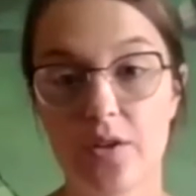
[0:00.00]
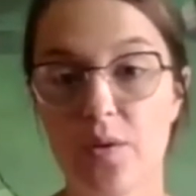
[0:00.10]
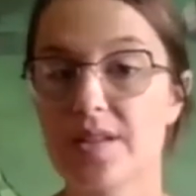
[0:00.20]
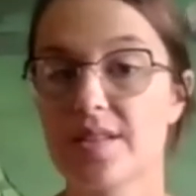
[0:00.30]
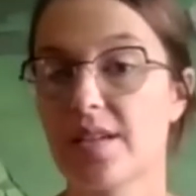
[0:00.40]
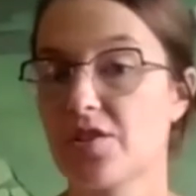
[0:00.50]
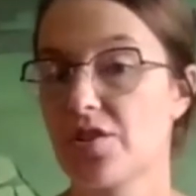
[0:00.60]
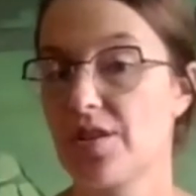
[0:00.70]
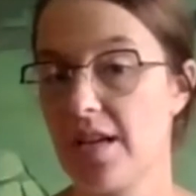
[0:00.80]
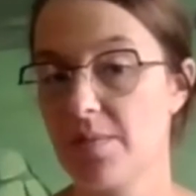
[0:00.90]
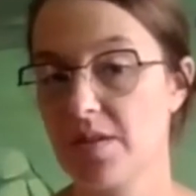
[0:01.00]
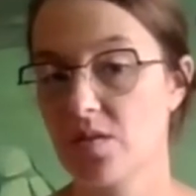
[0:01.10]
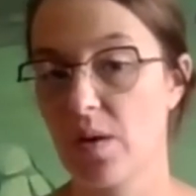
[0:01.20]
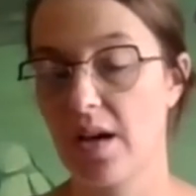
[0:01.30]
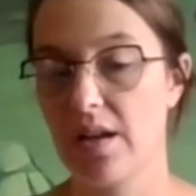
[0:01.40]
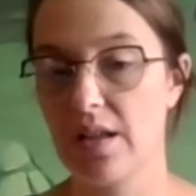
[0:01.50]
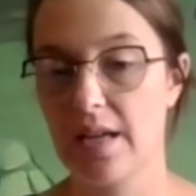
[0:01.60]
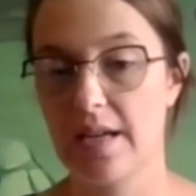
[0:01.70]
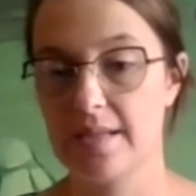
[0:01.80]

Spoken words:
You can select your name as well.